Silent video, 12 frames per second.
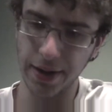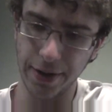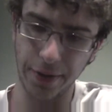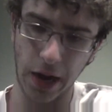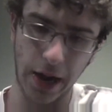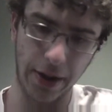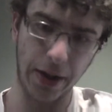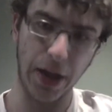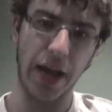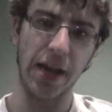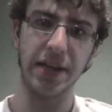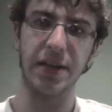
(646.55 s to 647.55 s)
I, I,
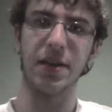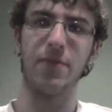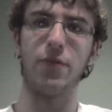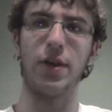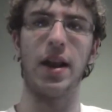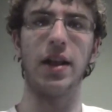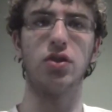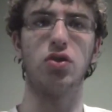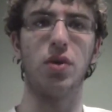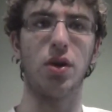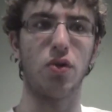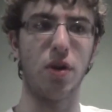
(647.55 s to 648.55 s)
I ended up forgetting
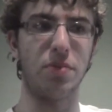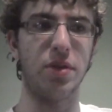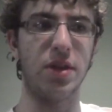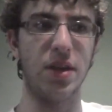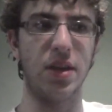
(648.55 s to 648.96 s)
to encrypt the